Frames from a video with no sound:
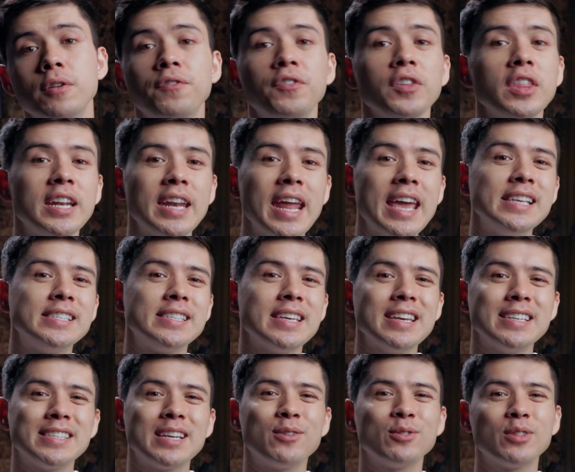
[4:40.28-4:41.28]
for the
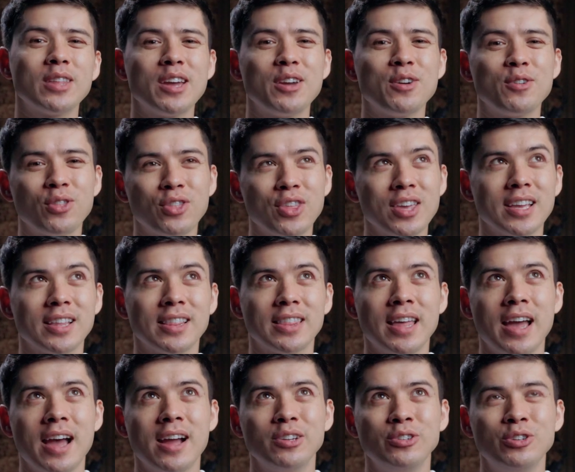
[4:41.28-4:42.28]
naysayers out there who think
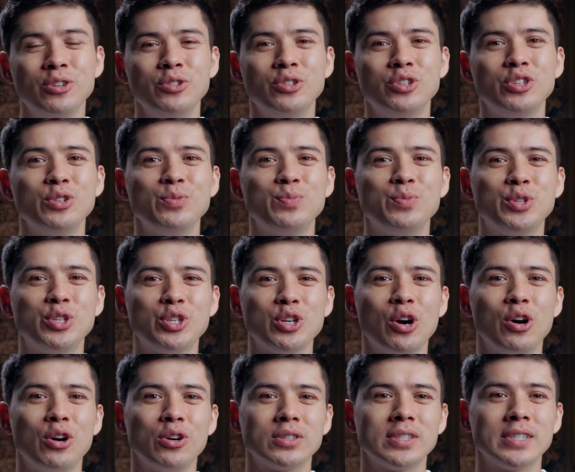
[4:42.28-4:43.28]
that YouTube
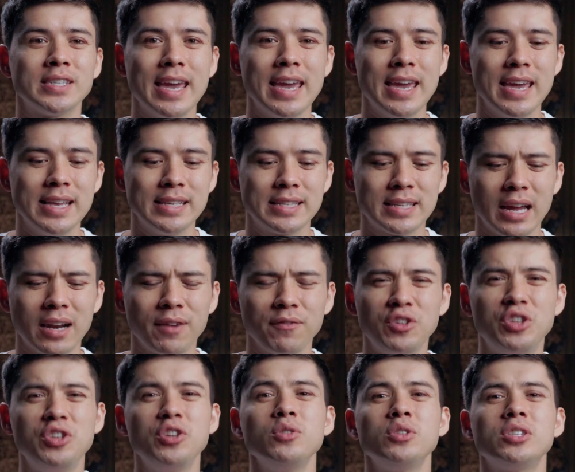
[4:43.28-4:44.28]
Shorts is kind of
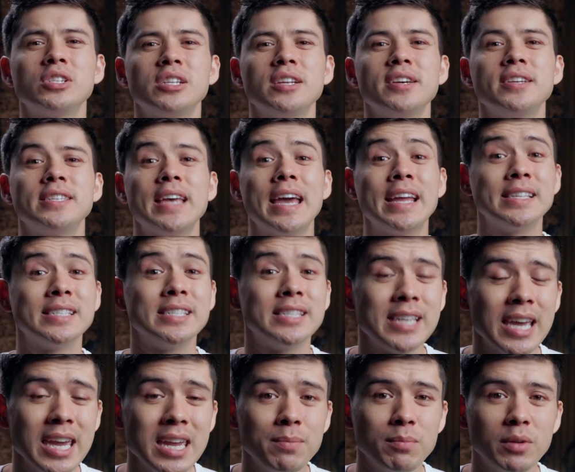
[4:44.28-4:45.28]
useless
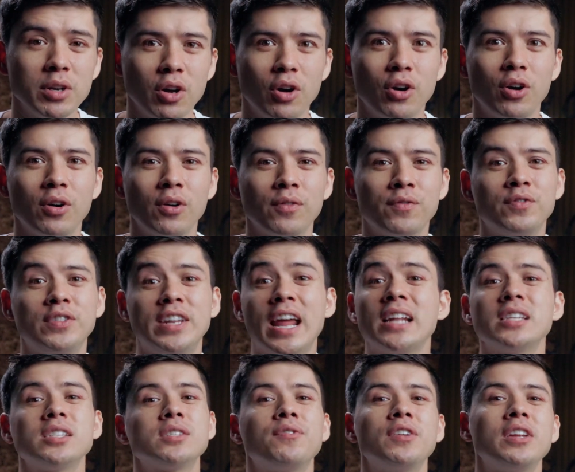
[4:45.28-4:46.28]
entertainment of
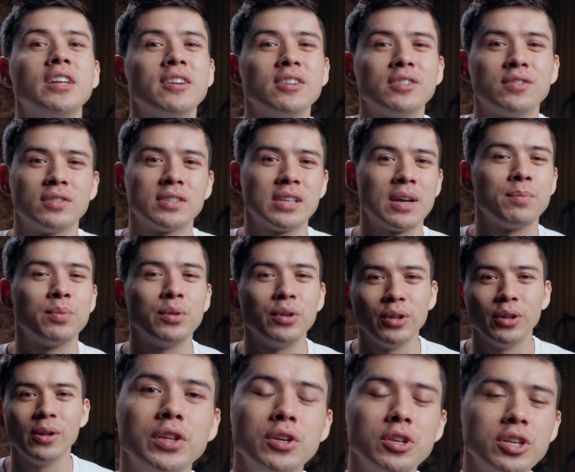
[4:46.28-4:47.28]
dance videos, for
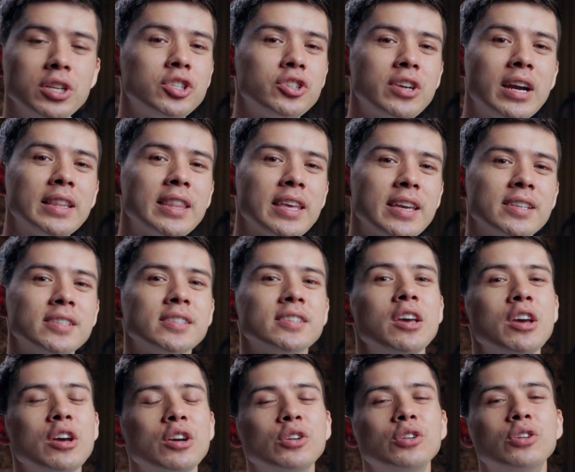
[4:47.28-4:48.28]
example, you should try this.
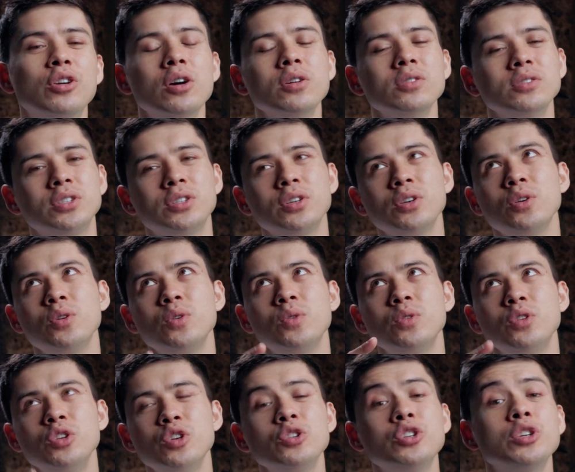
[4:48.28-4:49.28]
Go to
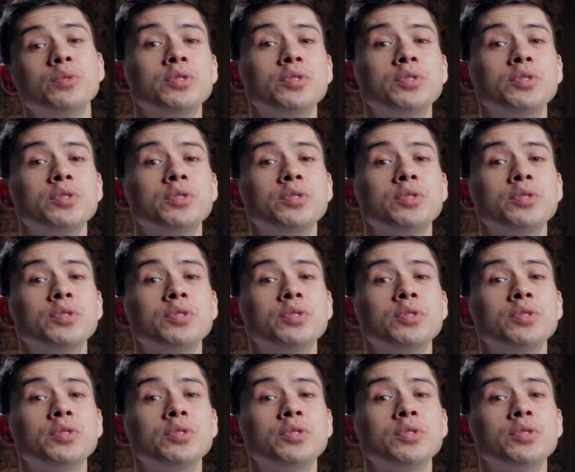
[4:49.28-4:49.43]
YouTube